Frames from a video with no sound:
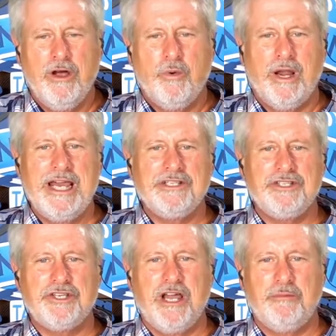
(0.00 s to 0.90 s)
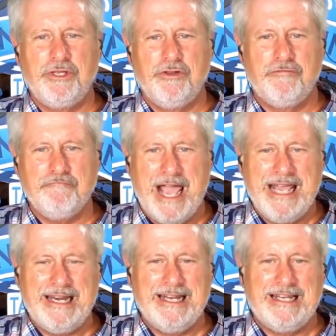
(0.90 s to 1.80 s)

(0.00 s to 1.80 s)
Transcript: Well, ladies and gentlemen, you've made it.